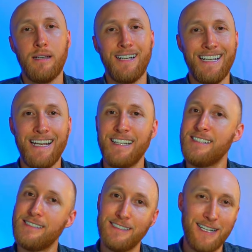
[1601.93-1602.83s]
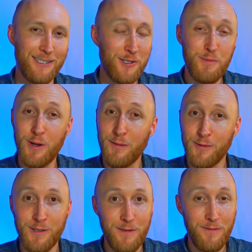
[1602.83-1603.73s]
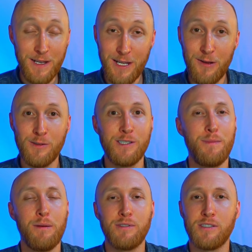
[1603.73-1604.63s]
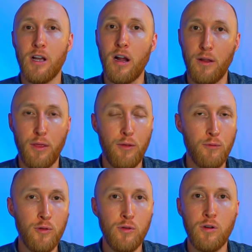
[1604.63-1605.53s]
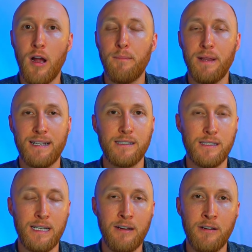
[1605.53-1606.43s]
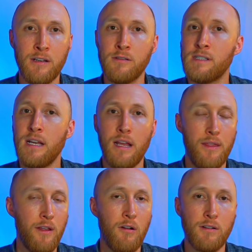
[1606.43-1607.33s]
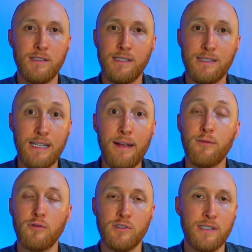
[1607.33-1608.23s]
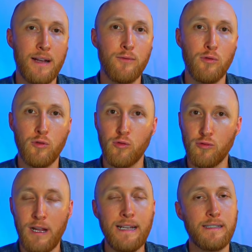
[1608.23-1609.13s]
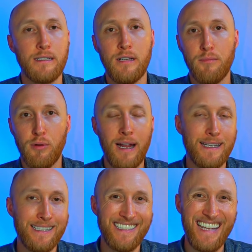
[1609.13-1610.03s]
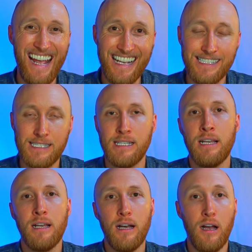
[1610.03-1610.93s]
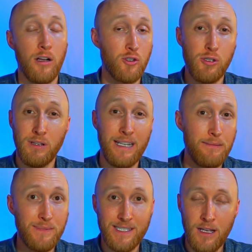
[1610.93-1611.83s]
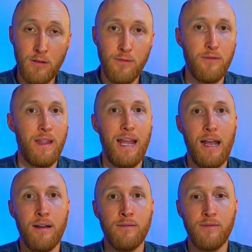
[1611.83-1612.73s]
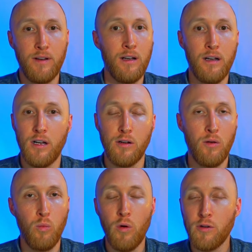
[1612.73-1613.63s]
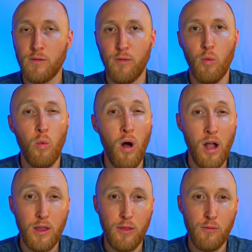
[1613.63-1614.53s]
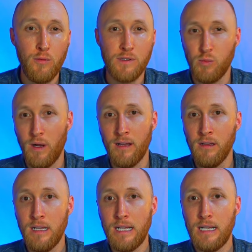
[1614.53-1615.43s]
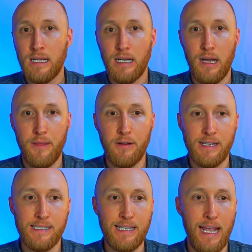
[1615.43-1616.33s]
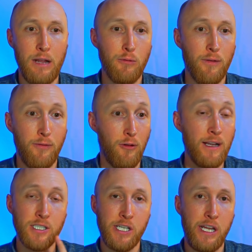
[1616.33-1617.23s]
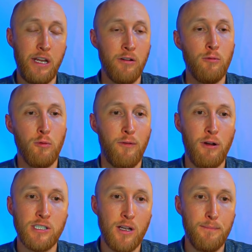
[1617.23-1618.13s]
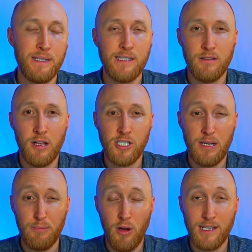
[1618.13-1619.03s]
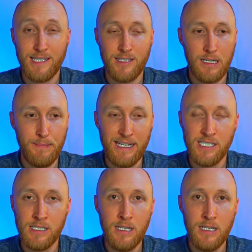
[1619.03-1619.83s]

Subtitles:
Again, not super helpful in a video to be able to talk through complex scenarios. There are several great practice tests on Trailhead himself. They have a wonderful walkthrough as well. There is a refresh here, refresh on business logic and process automation.